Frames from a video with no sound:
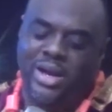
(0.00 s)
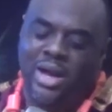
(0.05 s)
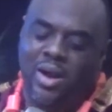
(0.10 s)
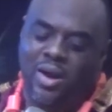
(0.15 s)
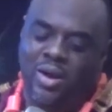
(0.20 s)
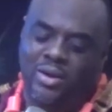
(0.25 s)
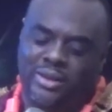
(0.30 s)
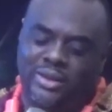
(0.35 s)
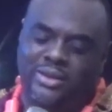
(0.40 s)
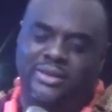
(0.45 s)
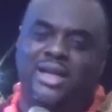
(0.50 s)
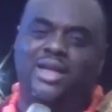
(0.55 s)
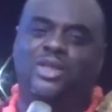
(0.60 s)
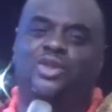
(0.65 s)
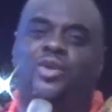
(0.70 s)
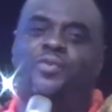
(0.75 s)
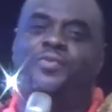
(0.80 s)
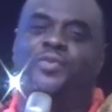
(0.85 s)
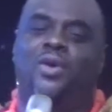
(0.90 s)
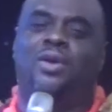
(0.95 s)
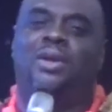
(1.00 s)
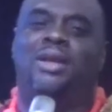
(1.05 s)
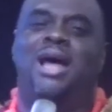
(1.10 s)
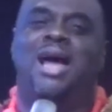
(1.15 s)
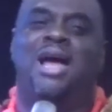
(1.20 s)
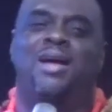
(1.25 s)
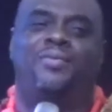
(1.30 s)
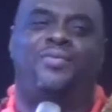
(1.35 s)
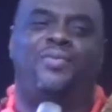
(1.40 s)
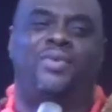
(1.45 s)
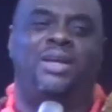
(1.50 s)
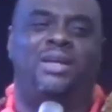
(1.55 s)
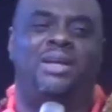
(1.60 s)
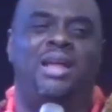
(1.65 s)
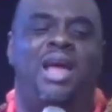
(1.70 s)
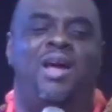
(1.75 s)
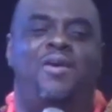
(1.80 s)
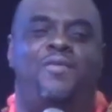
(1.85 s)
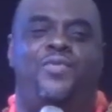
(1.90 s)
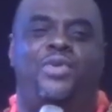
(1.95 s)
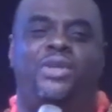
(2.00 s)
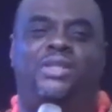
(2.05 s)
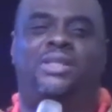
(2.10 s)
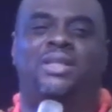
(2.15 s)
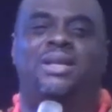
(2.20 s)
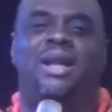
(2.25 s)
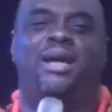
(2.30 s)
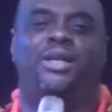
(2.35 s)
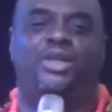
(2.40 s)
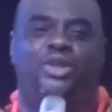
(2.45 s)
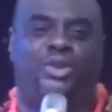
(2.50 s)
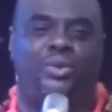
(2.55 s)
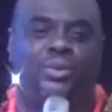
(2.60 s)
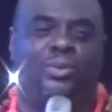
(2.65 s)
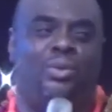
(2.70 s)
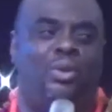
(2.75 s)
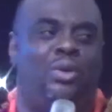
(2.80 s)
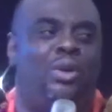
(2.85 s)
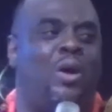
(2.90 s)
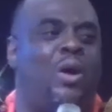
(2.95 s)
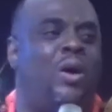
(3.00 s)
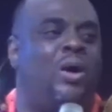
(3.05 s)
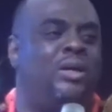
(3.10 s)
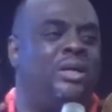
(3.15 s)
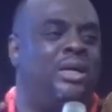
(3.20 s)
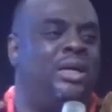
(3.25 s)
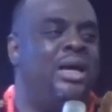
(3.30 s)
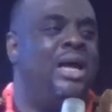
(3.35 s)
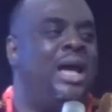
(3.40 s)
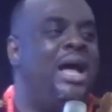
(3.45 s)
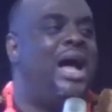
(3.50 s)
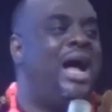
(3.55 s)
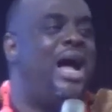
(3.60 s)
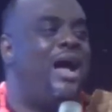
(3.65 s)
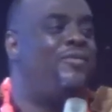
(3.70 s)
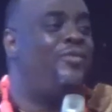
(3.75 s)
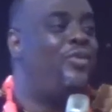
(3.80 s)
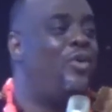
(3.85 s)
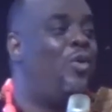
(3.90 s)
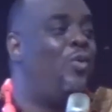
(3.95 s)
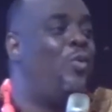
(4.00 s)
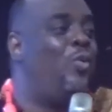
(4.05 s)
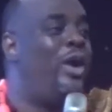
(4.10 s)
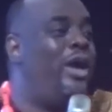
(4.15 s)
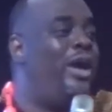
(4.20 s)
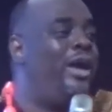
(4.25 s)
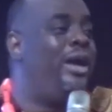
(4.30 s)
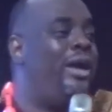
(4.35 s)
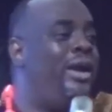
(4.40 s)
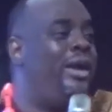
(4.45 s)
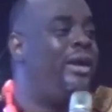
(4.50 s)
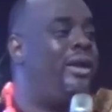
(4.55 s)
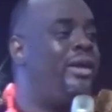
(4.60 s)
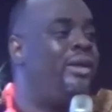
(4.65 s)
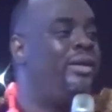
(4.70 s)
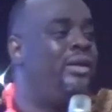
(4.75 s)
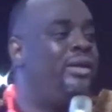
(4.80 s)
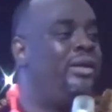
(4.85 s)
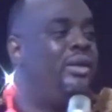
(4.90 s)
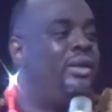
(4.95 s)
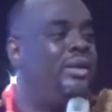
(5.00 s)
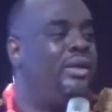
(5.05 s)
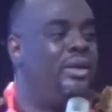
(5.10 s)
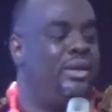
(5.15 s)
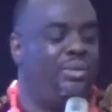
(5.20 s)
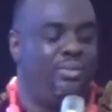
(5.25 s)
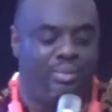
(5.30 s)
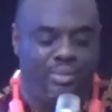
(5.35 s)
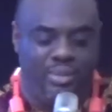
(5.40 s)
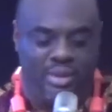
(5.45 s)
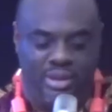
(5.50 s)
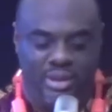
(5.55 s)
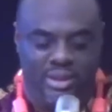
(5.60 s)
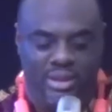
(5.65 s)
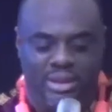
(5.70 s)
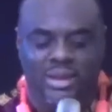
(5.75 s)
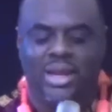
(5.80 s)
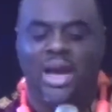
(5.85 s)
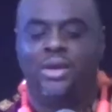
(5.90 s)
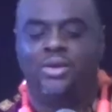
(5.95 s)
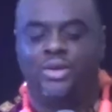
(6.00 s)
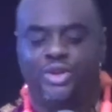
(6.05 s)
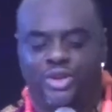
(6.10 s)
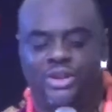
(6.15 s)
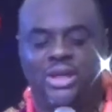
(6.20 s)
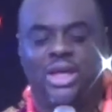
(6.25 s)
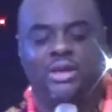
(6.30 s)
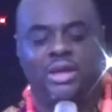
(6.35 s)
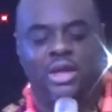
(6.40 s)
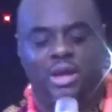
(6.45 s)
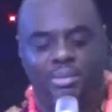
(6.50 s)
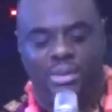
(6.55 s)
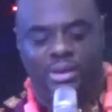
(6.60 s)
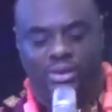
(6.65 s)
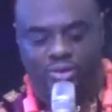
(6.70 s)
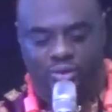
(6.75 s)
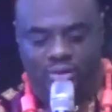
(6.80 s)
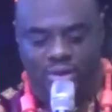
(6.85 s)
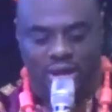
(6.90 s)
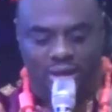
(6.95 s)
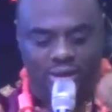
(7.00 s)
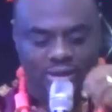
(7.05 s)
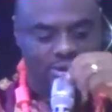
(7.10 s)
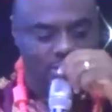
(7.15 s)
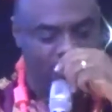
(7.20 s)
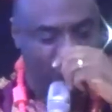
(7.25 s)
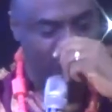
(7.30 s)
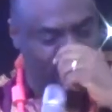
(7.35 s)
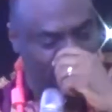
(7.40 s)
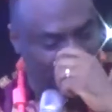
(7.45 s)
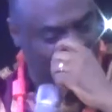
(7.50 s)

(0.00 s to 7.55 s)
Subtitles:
All the days of your life, in everything I do, Lord, have your way in me. Can you shout amen to that? Yeah.